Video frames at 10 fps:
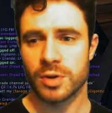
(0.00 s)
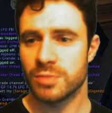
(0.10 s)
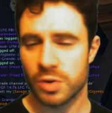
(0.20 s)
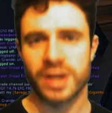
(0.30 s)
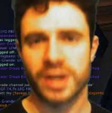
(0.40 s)

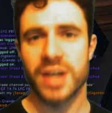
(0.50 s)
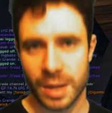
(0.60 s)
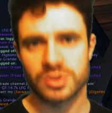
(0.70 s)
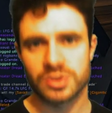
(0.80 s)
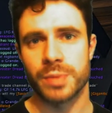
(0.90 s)
your
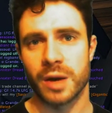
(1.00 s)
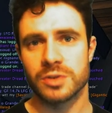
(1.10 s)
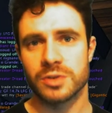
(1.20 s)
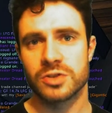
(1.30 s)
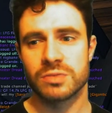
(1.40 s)
encounter
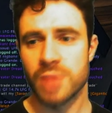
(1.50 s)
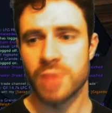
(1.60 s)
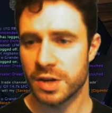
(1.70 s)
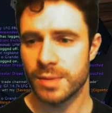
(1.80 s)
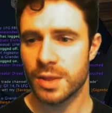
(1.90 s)
powers are
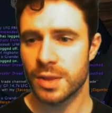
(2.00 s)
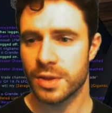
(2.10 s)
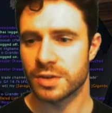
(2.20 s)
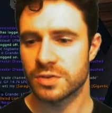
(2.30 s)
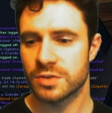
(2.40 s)
your main
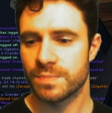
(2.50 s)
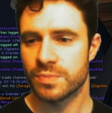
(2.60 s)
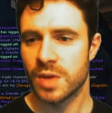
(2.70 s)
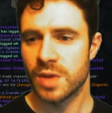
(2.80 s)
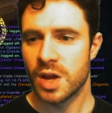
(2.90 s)
things.
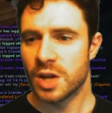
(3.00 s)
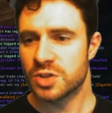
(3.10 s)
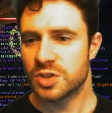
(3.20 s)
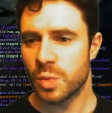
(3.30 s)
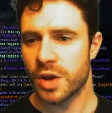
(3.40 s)

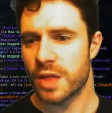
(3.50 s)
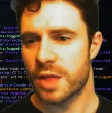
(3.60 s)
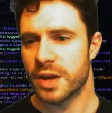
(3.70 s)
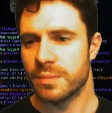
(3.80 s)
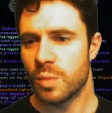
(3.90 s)
So what are
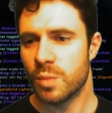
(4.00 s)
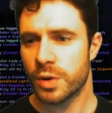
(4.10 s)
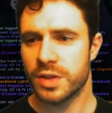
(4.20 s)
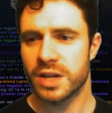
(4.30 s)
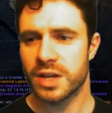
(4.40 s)
they? What are
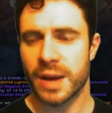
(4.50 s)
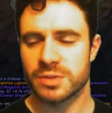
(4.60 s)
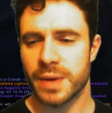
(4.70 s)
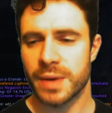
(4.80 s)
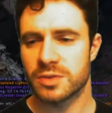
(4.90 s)
the encounter
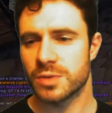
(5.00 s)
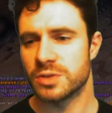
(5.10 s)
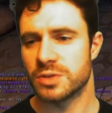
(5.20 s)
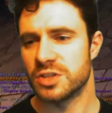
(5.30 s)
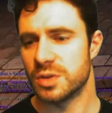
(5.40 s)
powers I'm going
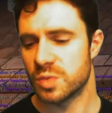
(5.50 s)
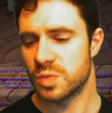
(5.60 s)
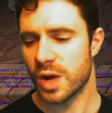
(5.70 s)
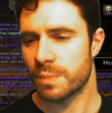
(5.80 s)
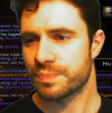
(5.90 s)
to use?
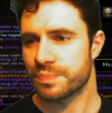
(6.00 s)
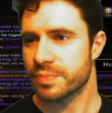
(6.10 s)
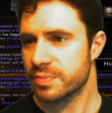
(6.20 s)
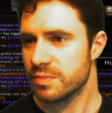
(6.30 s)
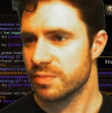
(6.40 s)
Well,
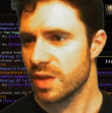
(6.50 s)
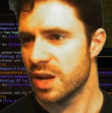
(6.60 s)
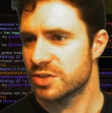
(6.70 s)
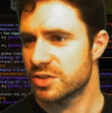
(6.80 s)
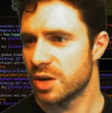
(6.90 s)

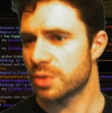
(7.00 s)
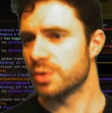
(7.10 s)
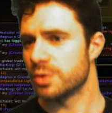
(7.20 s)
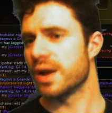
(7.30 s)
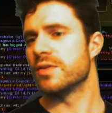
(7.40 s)
let's go through
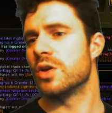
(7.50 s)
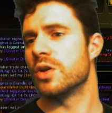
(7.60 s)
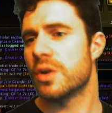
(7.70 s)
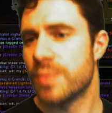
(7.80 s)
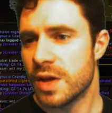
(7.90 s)
and have a
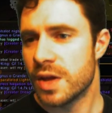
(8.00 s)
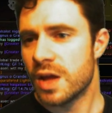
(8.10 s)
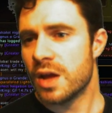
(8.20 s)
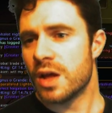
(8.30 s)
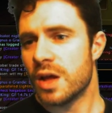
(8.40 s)
look.
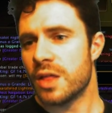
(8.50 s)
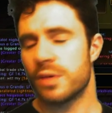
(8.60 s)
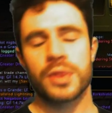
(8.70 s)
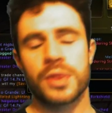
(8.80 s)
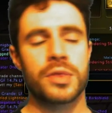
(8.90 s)
There
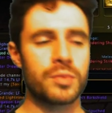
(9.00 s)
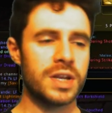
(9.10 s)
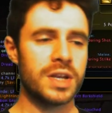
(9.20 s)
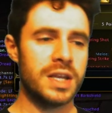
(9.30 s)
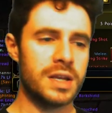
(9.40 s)
are
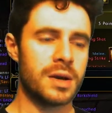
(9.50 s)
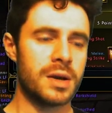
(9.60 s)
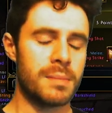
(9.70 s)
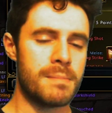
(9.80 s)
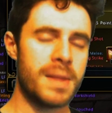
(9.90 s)
three
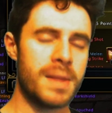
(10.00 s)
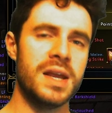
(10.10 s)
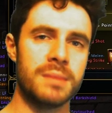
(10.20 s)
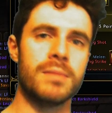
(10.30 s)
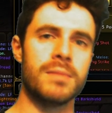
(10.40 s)

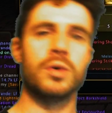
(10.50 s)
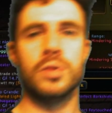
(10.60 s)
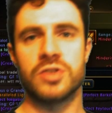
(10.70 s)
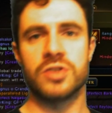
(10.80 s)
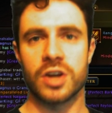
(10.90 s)
main
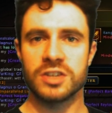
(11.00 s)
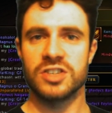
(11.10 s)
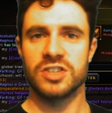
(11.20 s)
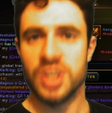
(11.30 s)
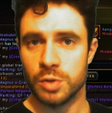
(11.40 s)
modes that I
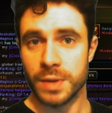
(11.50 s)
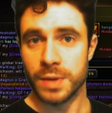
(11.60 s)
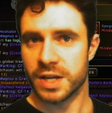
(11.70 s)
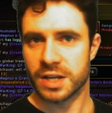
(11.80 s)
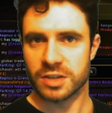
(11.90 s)
see you
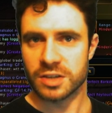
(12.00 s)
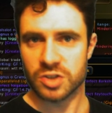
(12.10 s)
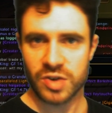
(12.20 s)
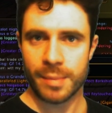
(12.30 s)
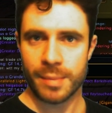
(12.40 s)
being in as a
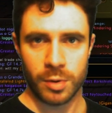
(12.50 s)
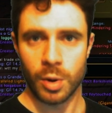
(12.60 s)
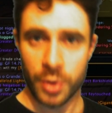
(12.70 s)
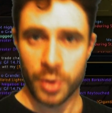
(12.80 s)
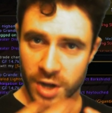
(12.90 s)
trapper,
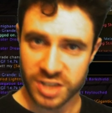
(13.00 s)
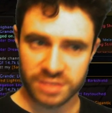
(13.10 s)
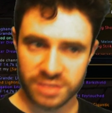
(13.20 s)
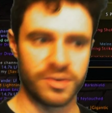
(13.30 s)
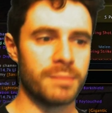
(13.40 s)
or that I tend to
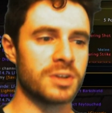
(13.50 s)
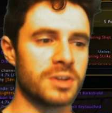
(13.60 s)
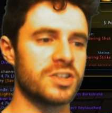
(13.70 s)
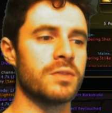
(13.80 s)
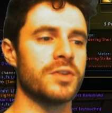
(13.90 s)
find
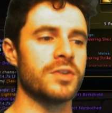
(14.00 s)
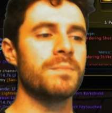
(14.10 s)
myself in.